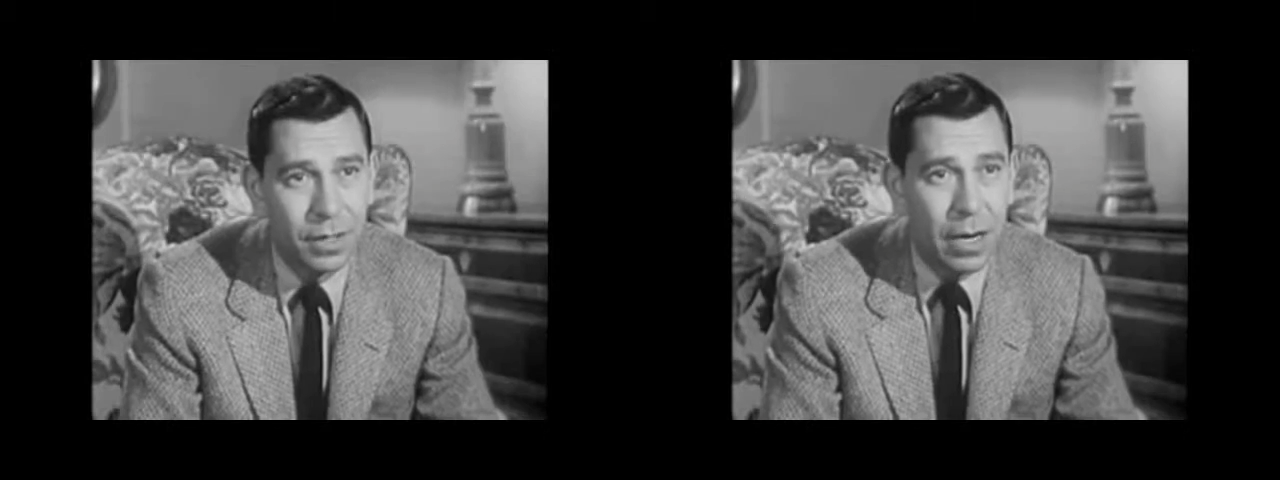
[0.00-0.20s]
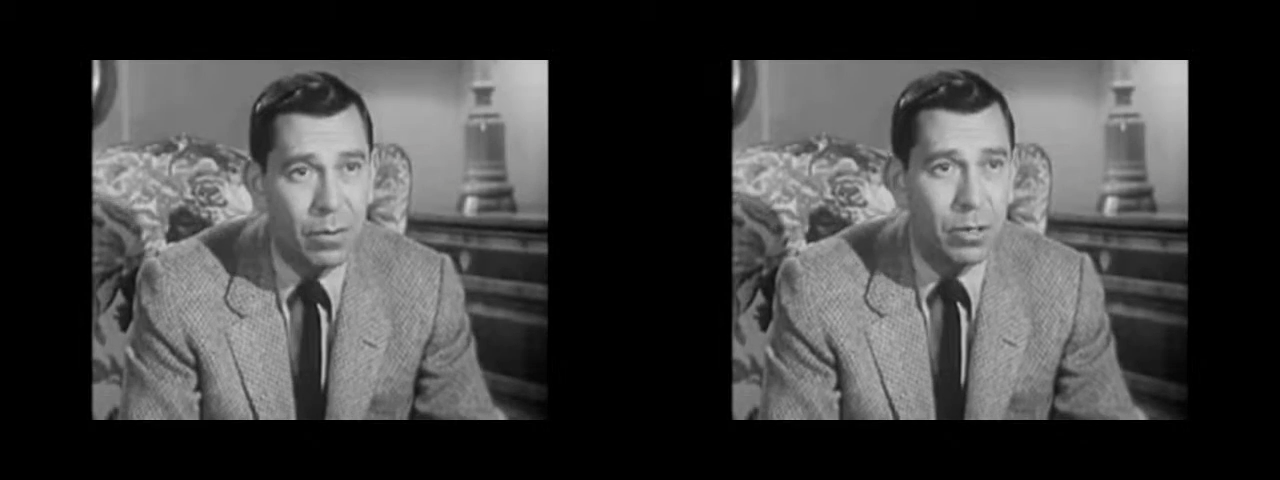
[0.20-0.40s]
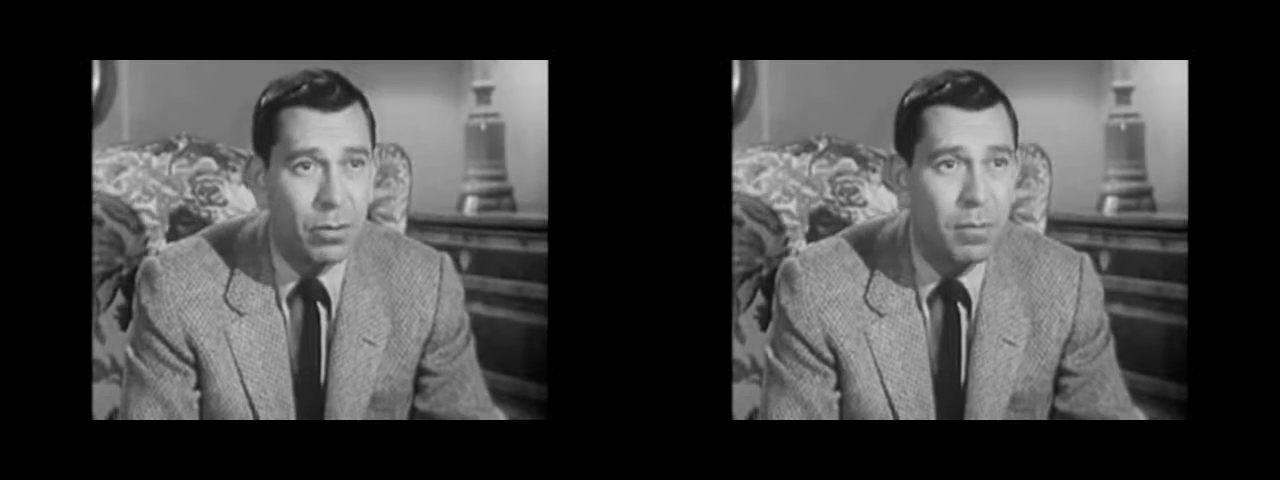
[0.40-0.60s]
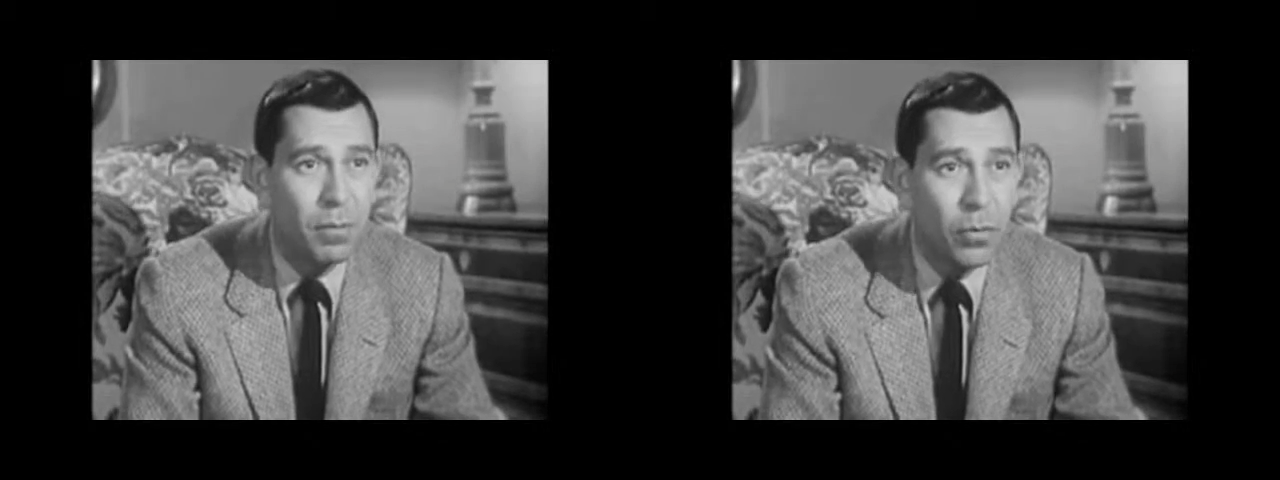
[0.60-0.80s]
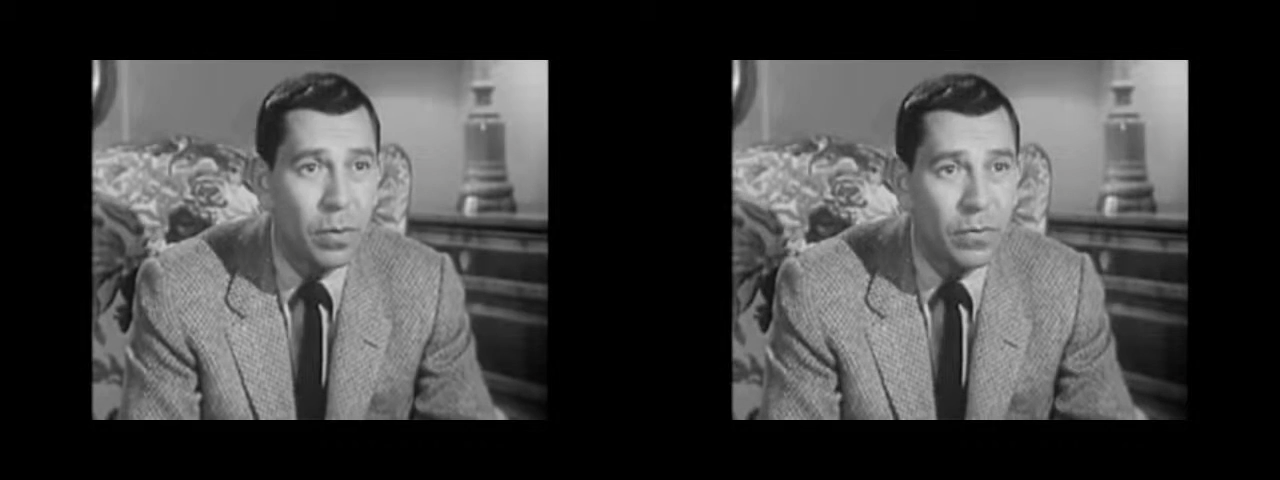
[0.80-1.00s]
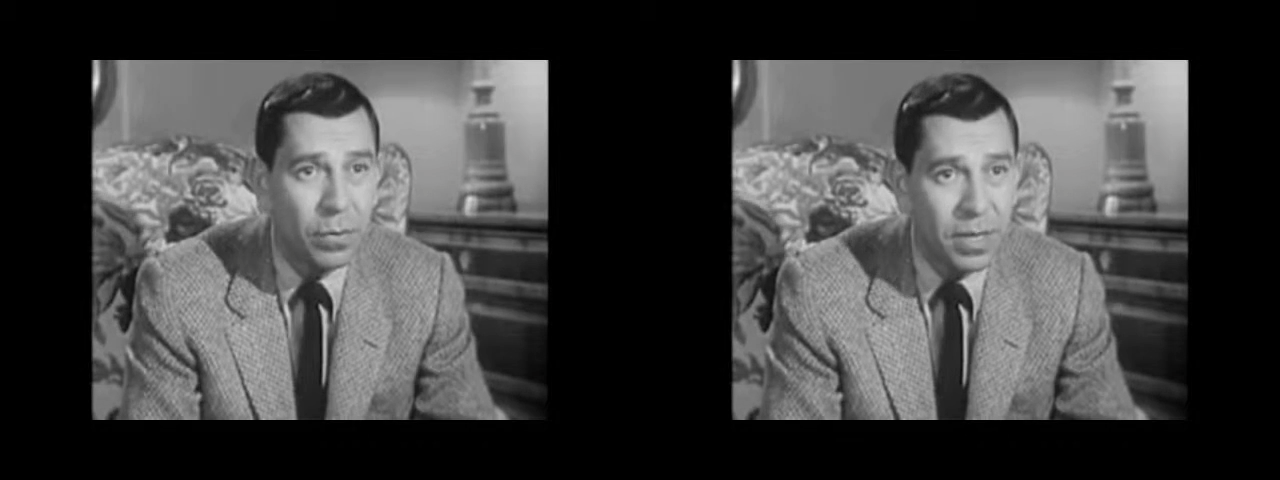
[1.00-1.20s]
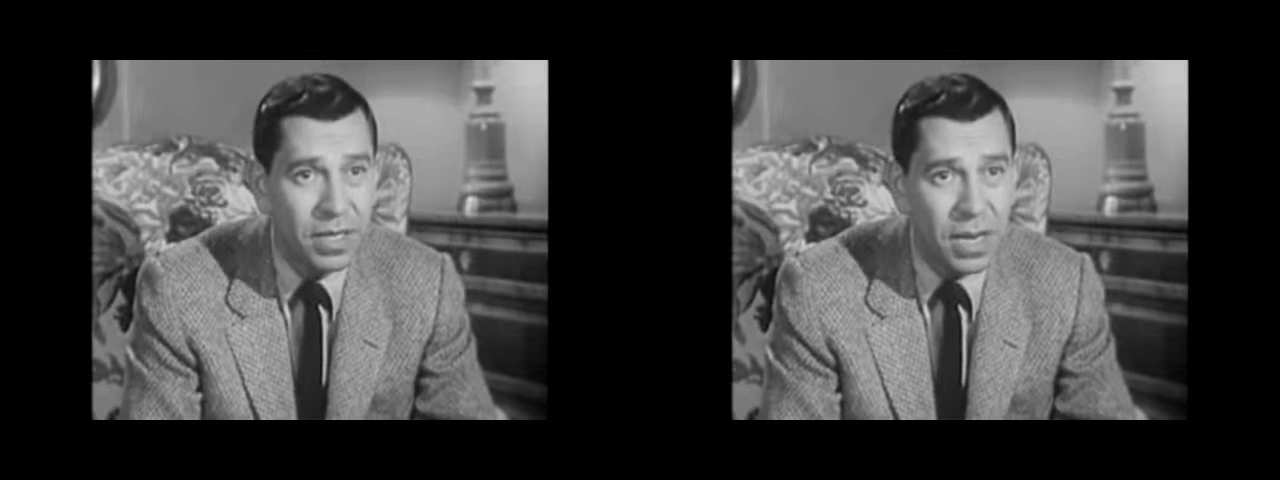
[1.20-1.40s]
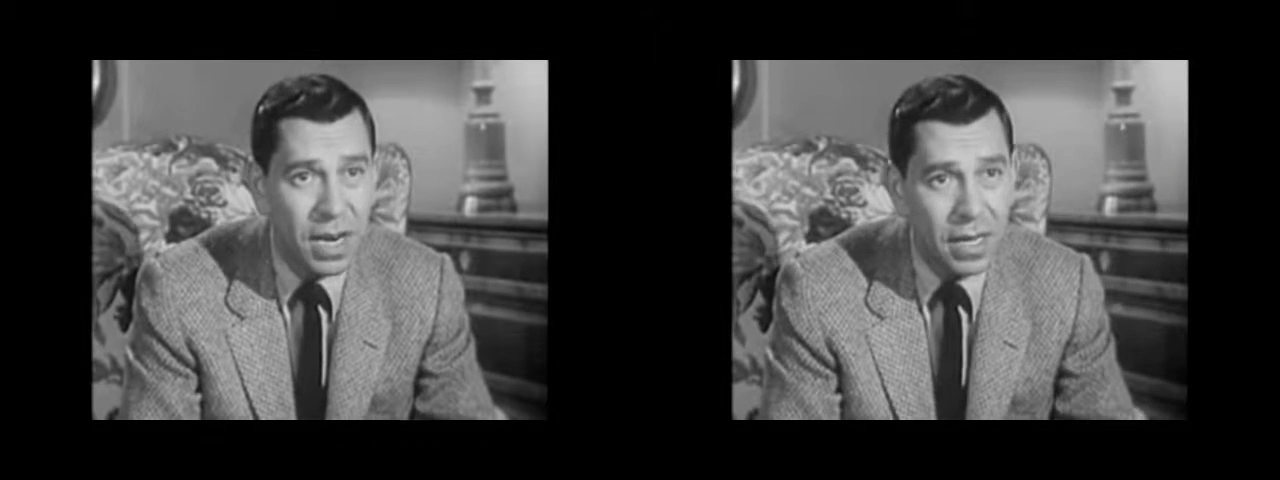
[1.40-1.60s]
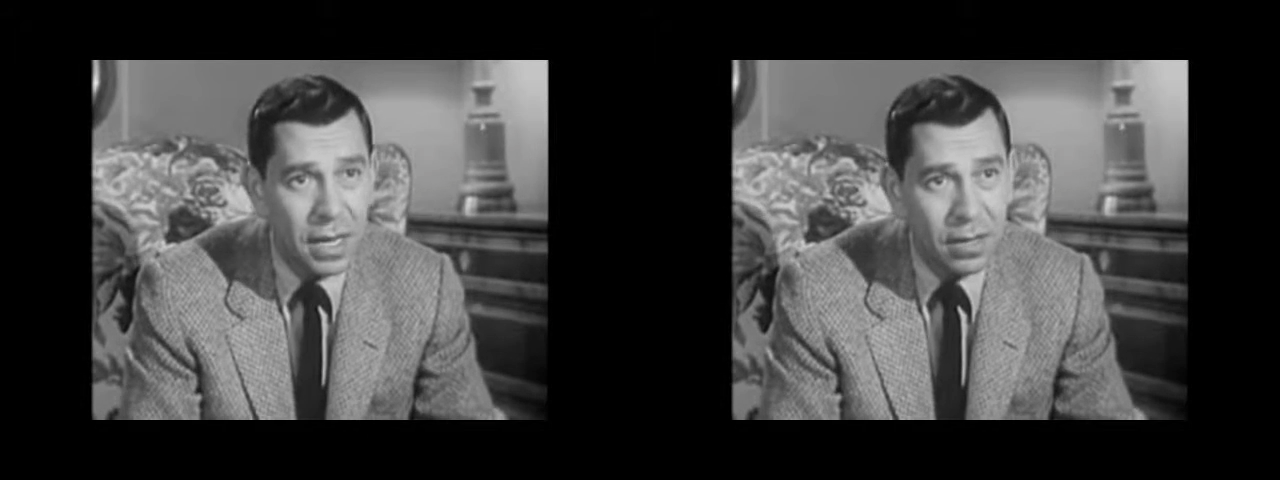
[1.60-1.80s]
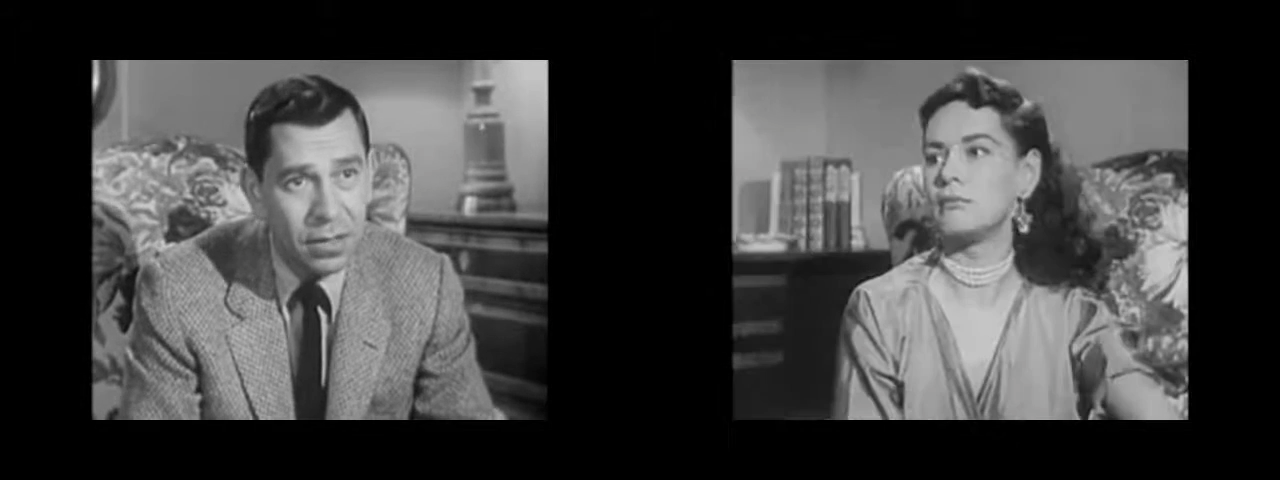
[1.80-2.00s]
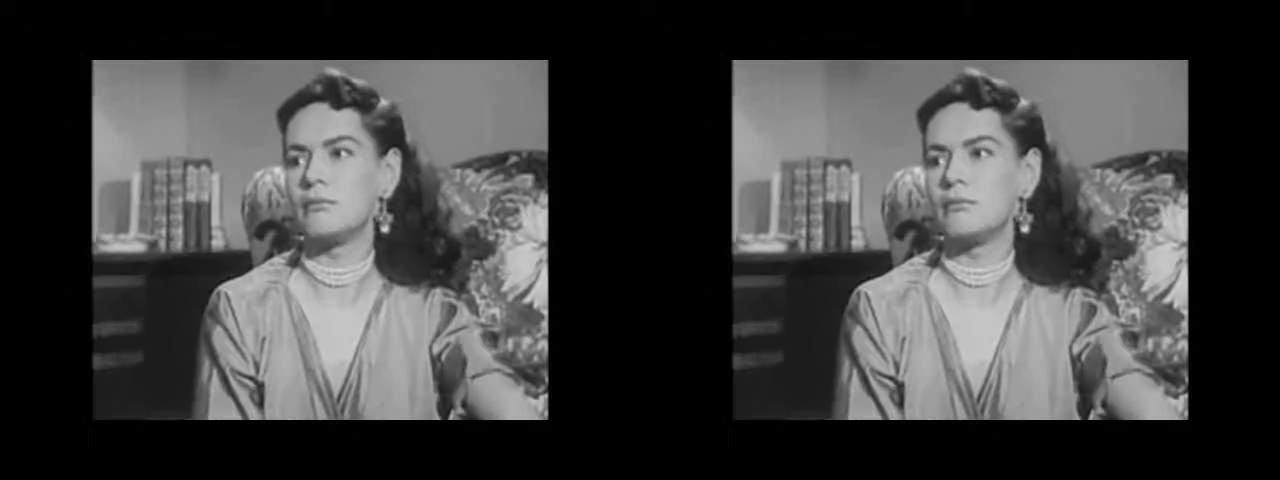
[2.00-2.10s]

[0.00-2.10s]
Well, now, was there any movement from inside the house?